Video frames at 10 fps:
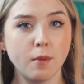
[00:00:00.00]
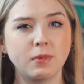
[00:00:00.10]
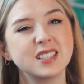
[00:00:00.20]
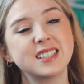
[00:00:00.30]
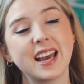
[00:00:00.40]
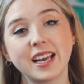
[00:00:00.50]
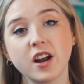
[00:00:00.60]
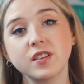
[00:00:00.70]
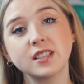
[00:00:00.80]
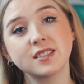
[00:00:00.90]
But to take
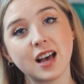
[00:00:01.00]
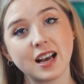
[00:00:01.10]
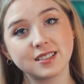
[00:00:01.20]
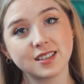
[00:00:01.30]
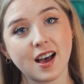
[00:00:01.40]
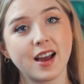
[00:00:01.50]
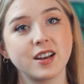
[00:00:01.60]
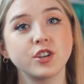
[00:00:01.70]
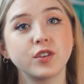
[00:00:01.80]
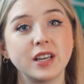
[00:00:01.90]
care of the design
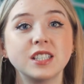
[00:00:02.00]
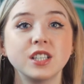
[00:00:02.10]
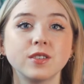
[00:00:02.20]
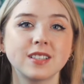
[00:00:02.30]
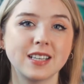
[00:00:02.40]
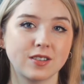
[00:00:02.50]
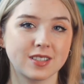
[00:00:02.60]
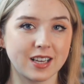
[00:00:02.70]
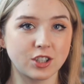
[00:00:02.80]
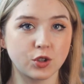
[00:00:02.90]
side, you'll need to use an
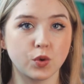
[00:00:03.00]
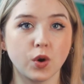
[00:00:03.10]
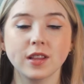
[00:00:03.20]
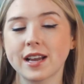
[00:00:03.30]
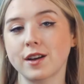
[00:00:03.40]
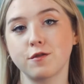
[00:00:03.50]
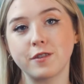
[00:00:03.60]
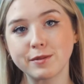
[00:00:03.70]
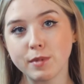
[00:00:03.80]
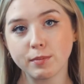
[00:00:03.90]
outside tool like a
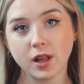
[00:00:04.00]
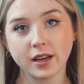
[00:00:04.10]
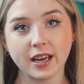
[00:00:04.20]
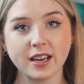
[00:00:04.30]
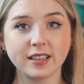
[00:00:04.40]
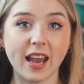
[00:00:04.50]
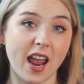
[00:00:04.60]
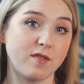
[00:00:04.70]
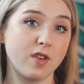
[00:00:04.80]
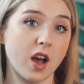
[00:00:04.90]
Figma plugin,
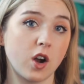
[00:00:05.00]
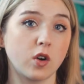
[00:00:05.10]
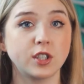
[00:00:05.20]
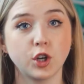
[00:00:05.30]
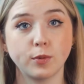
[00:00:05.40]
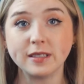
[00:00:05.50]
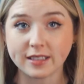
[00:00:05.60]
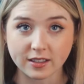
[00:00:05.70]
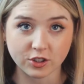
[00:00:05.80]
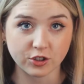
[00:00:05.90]
Canva, or
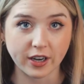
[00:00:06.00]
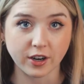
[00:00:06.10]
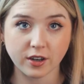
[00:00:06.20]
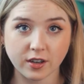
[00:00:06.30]
Adobe's Illustrator.